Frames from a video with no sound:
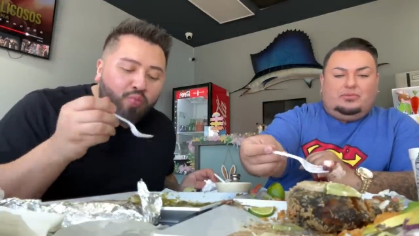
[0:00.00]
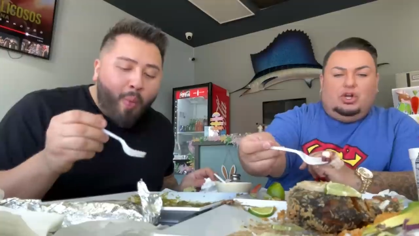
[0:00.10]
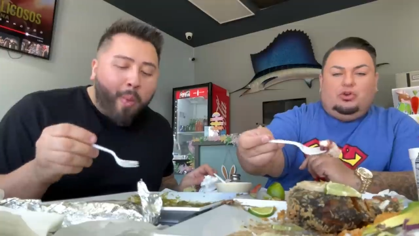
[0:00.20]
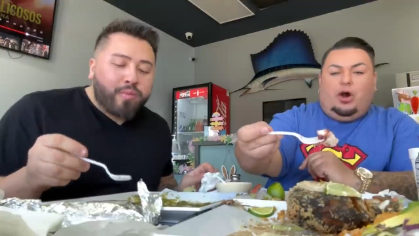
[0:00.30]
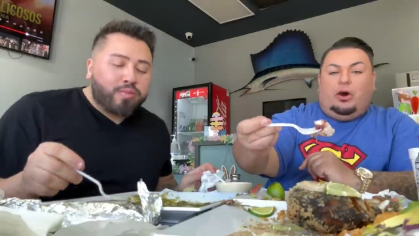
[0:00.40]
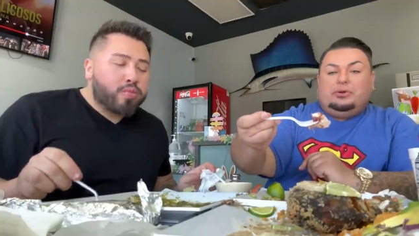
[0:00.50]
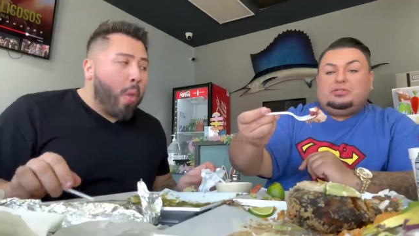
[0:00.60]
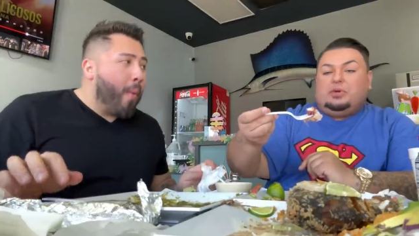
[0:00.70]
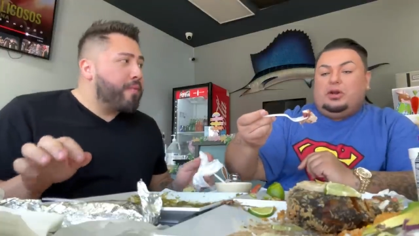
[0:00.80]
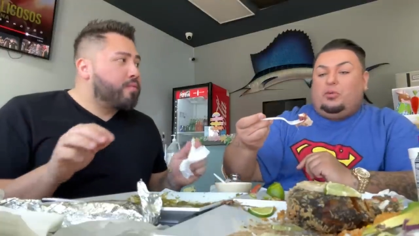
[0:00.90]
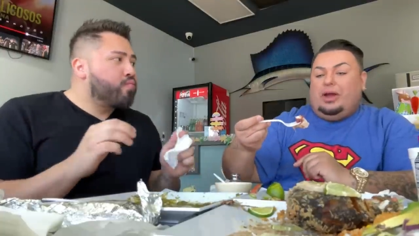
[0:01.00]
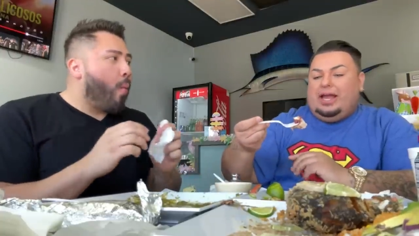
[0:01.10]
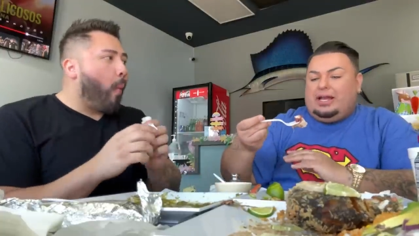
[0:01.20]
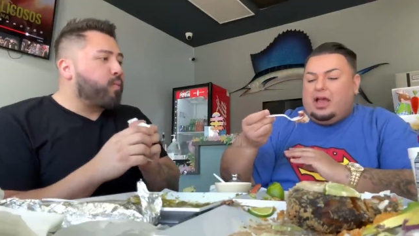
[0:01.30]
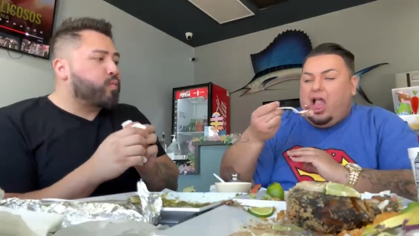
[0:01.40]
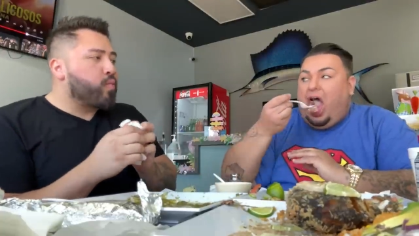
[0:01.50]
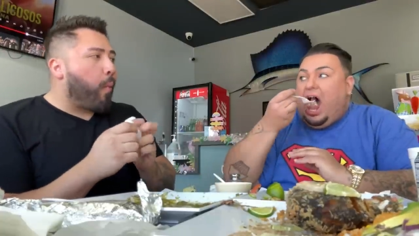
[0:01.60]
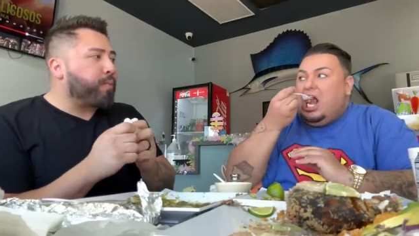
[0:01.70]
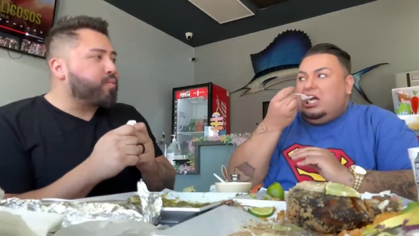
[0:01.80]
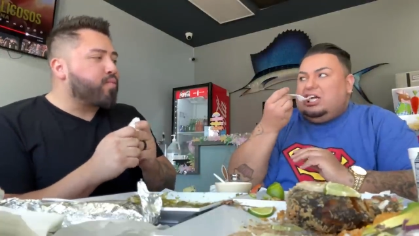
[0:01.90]
Speaker 1: You always want to win.
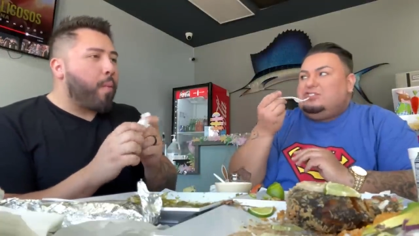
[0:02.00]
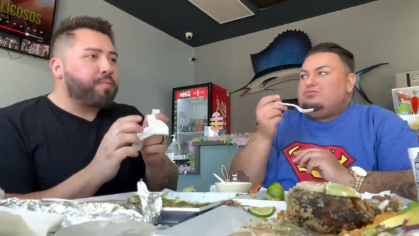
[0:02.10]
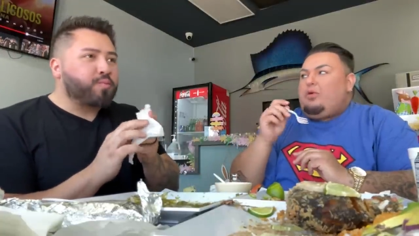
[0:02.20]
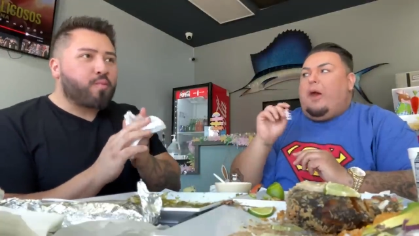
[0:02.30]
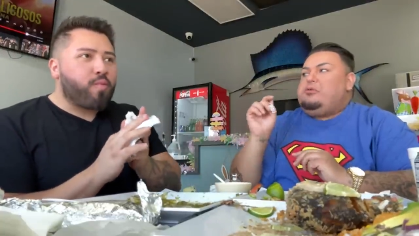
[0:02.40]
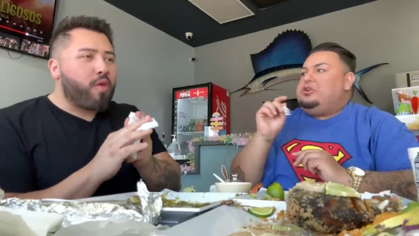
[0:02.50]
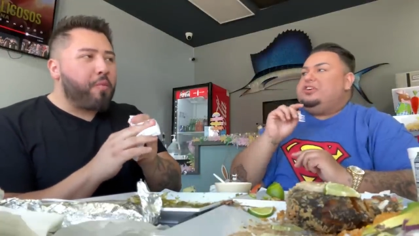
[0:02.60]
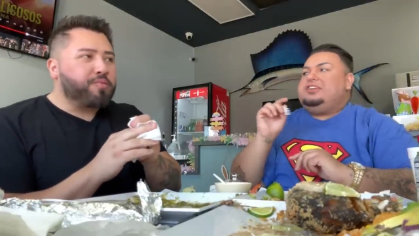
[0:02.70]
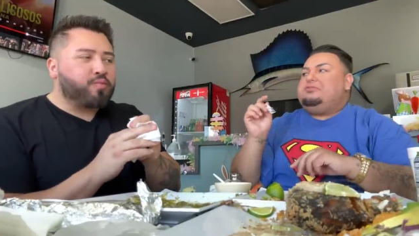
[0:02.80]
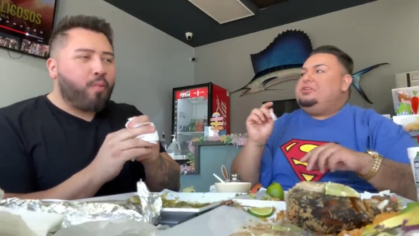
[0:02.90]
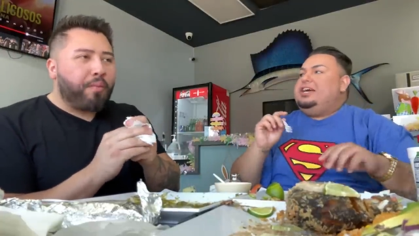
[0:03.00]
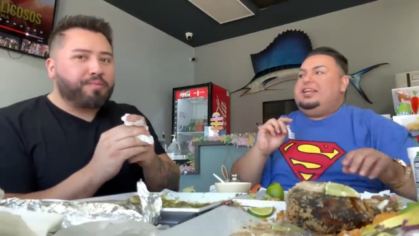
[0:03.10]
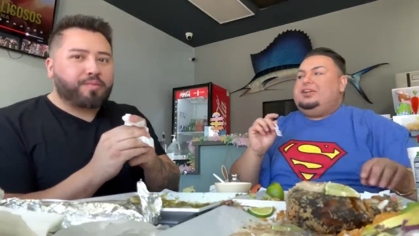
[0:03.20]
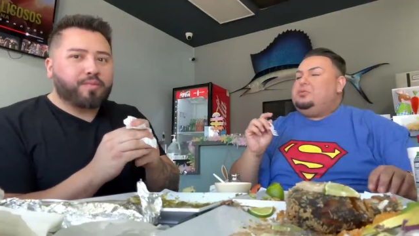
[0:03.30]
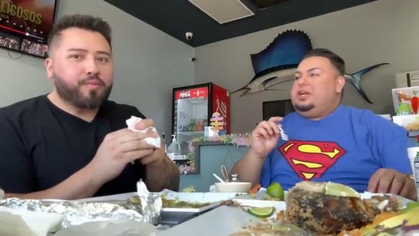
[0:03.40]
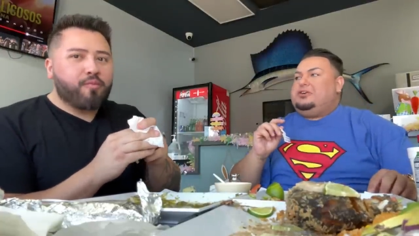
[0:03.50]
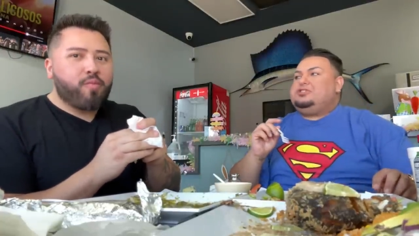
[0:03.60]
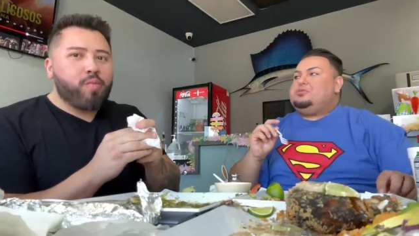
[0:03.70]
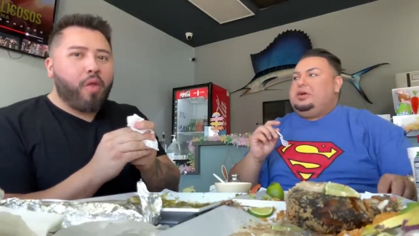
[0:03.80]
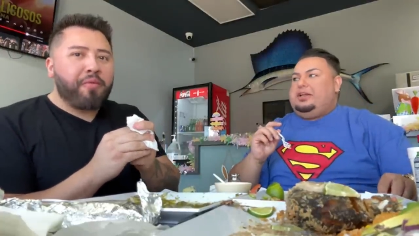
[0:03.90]
You can never let anyone else
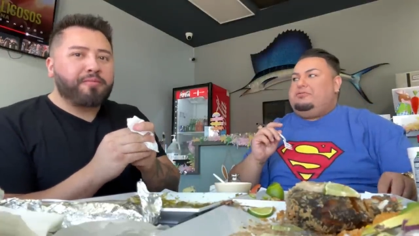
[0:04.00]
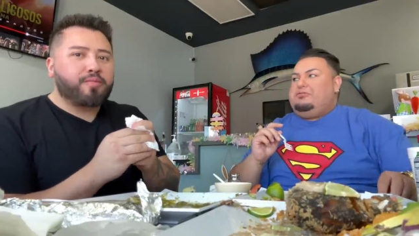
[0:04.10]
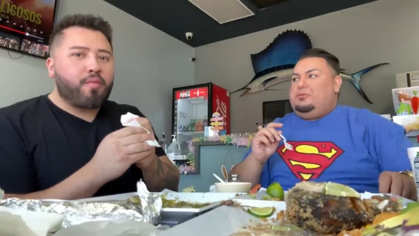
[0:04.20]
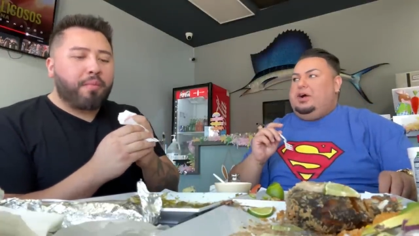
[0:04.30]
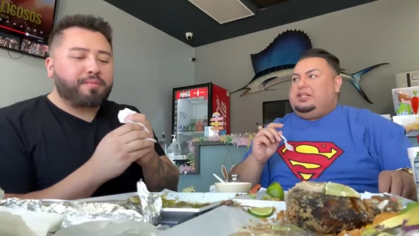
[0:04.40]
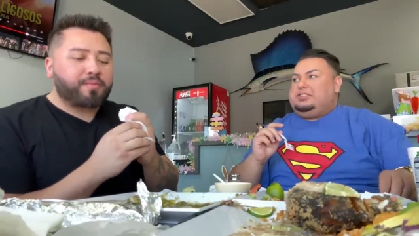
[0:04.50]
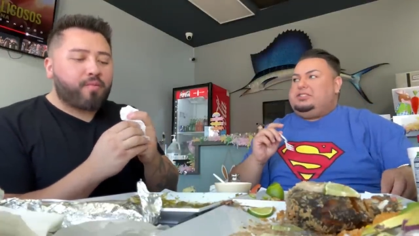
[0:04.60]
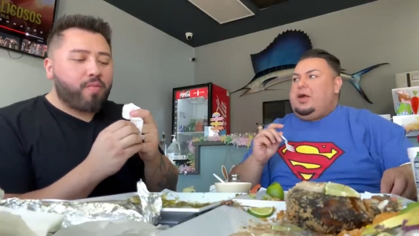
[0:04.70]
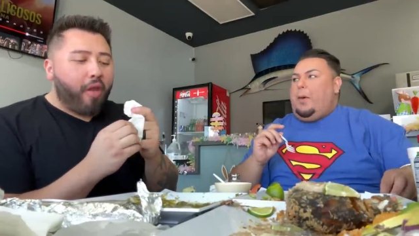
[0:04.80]
win for once.